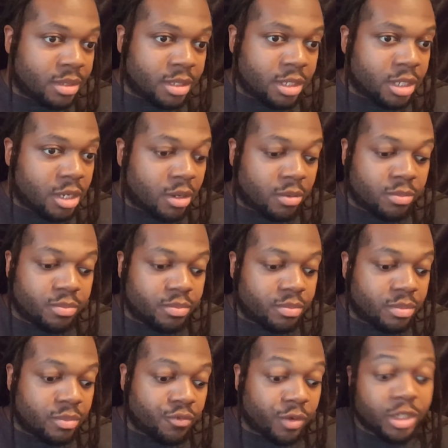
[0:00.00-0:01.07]
you know,
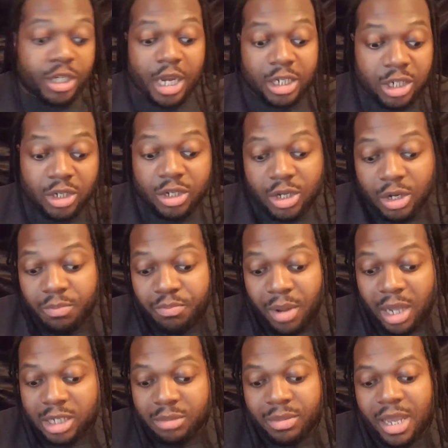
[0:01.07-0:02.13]
rejection could
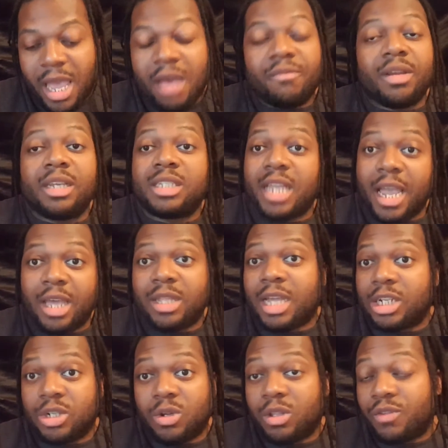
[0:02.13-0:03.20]
possibly have a
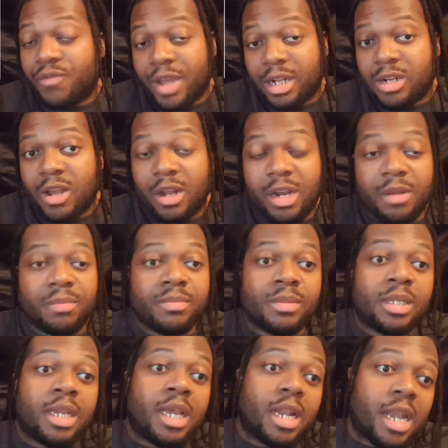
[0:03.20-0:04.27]
psychological effect on them.
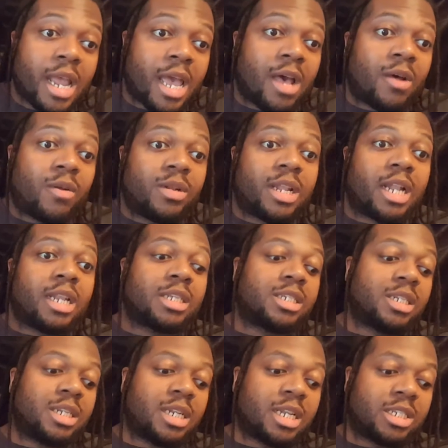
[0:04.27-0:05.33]
Now, that
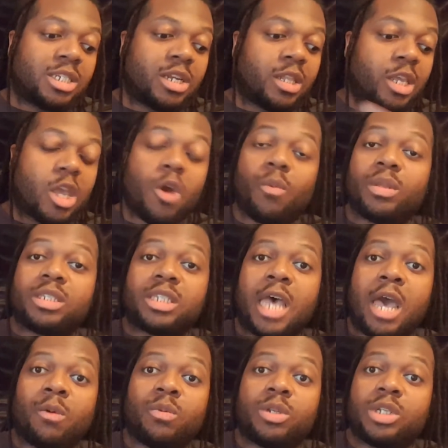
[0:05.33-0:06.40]
doesn't necessarily
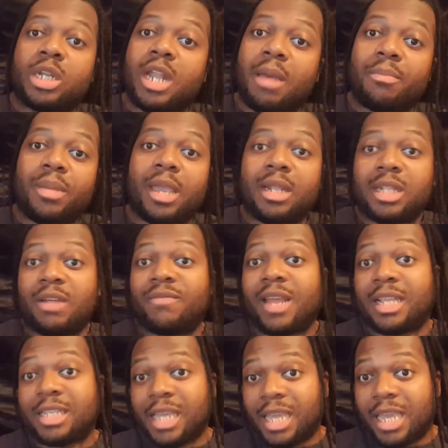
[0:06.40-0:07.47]
coincide with to not being loved
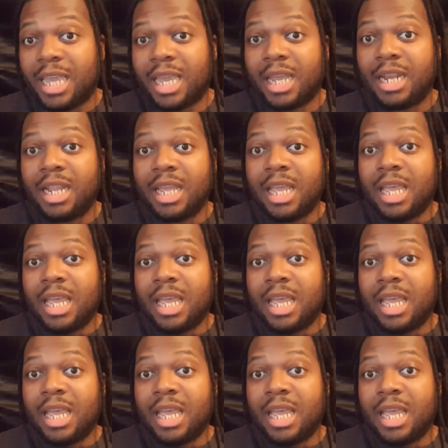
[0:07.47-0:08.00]
as a kid.